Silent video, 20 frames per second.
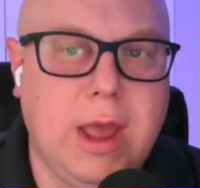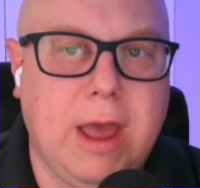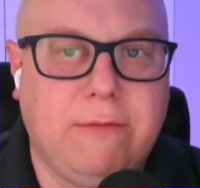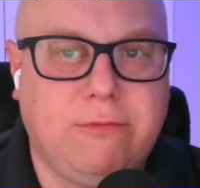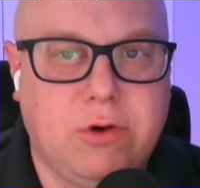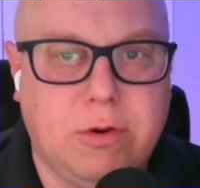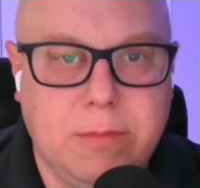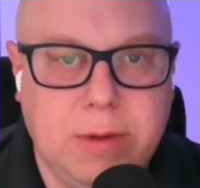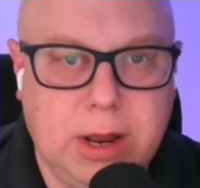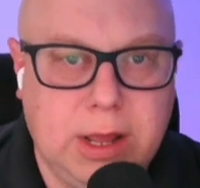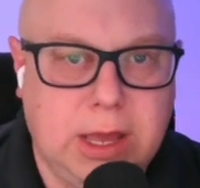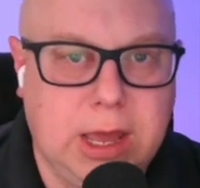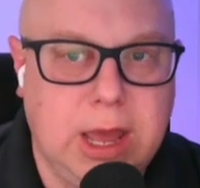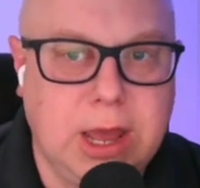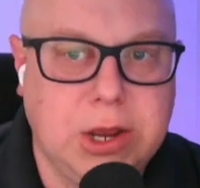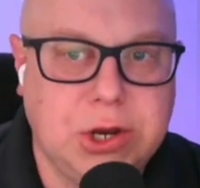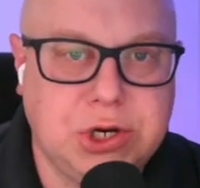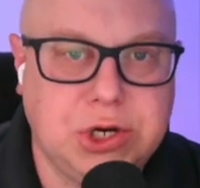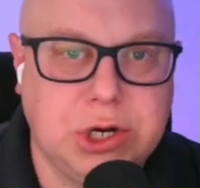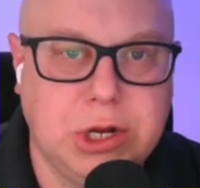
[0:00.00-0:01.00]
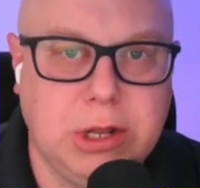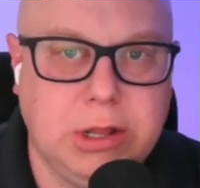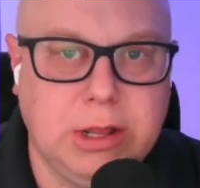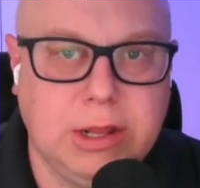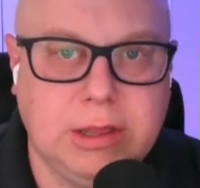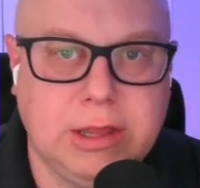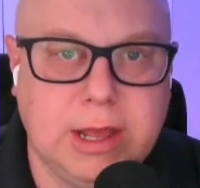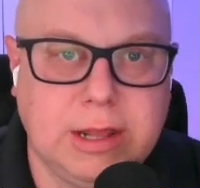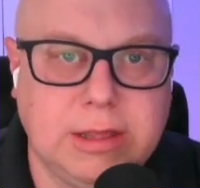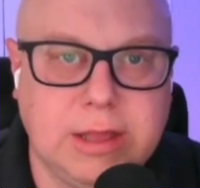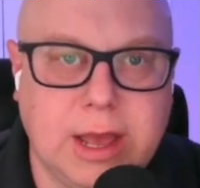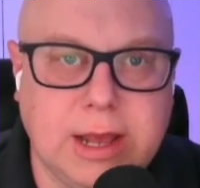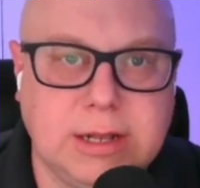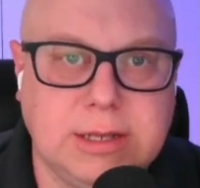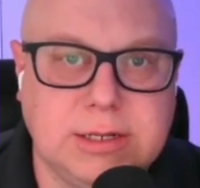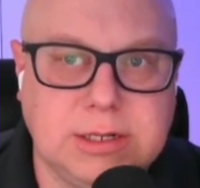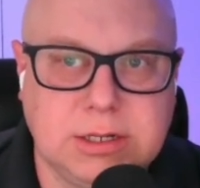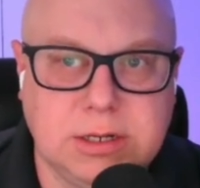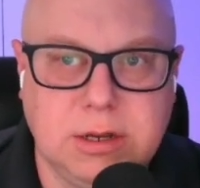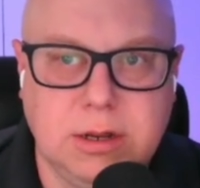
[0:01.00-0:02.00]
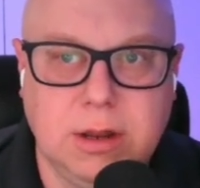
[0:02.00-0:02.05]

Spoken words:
after mitigation that's